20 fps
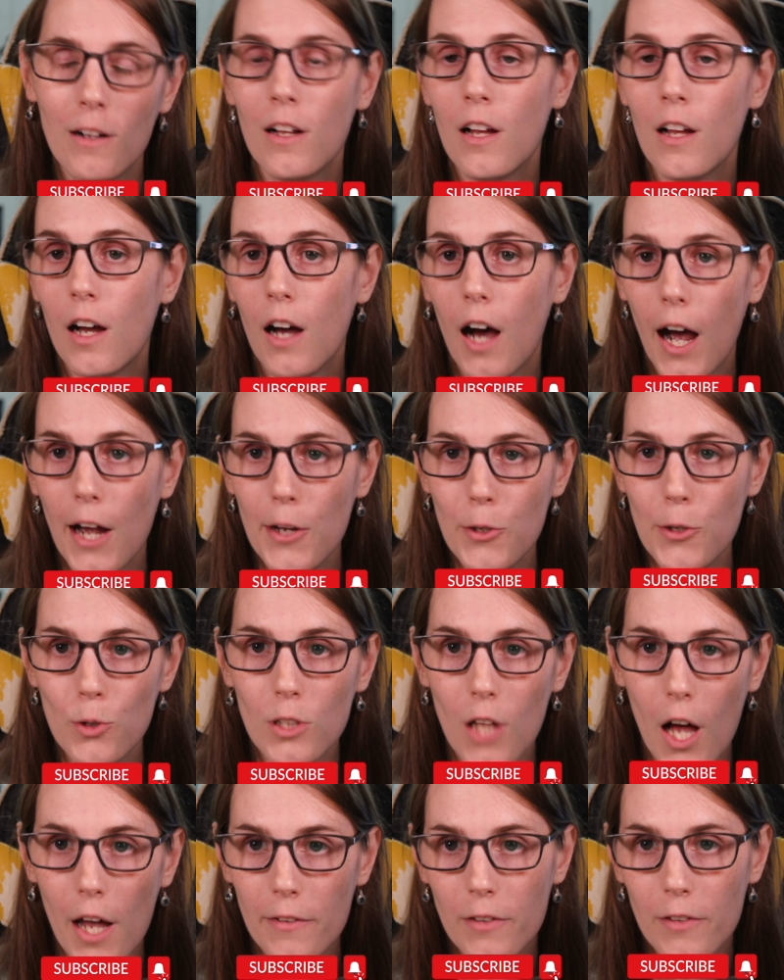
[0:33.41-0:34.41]
I do a lot of
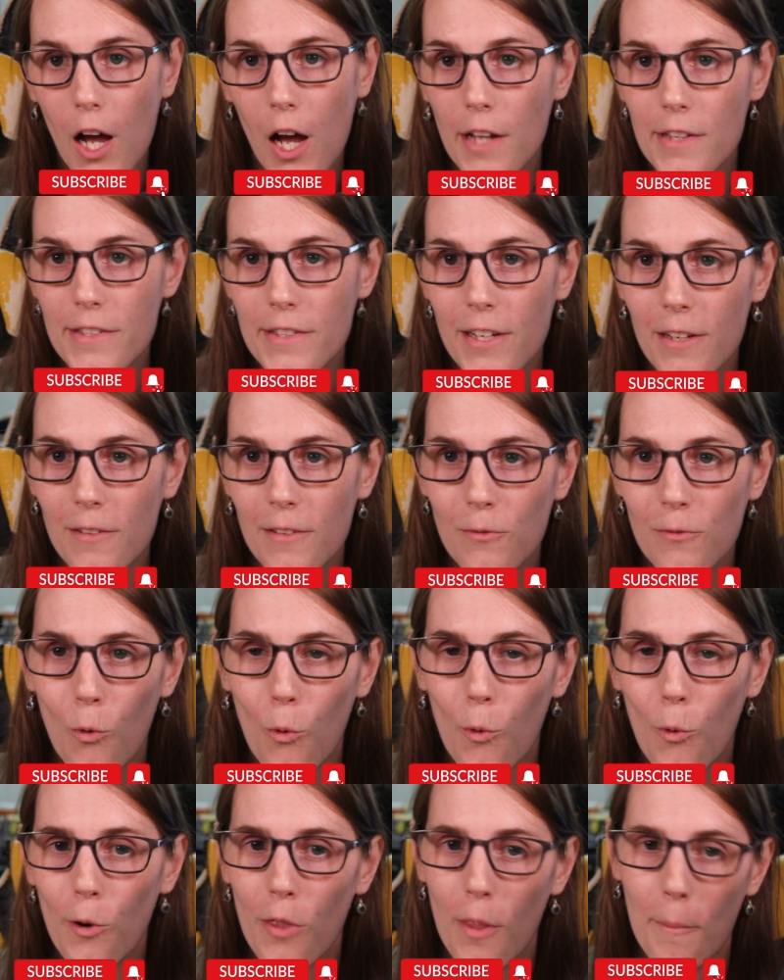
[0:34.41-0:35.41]
content for the
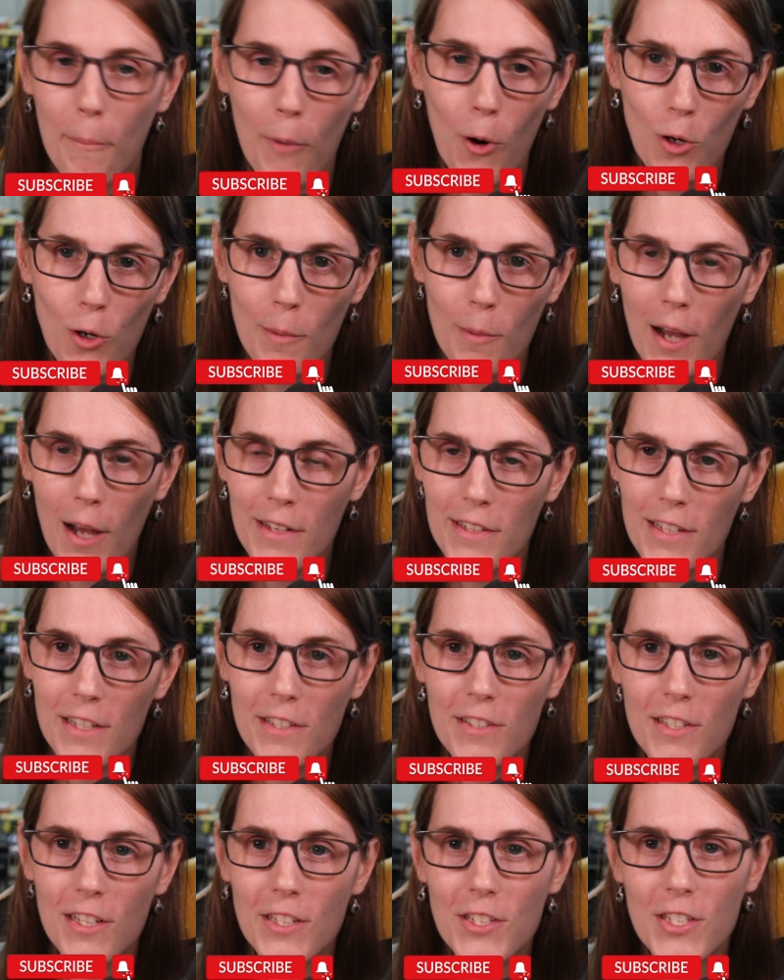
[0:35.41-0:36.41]
Pokemon
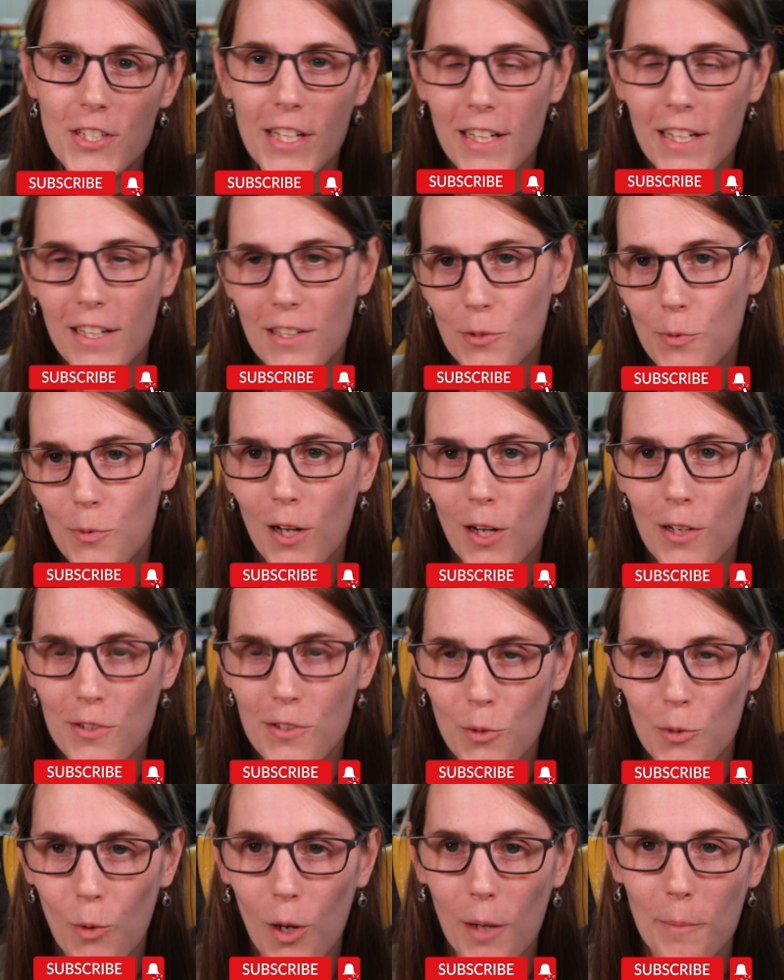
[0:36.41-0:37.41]
TCG as well as the
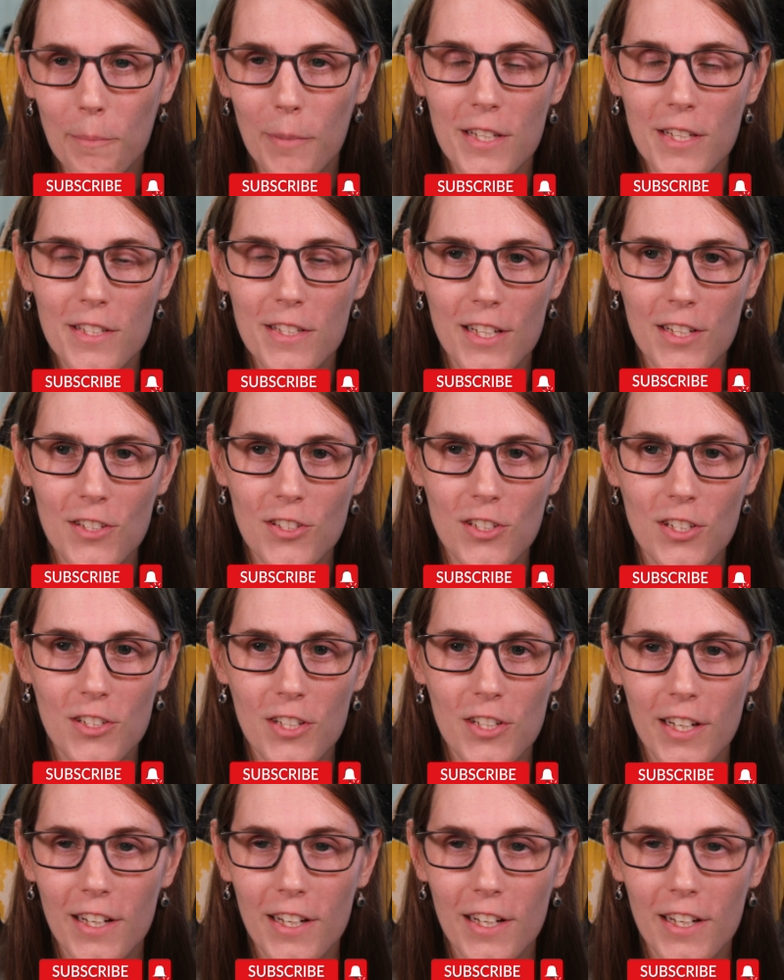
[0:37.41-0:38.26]
One Piece TCG.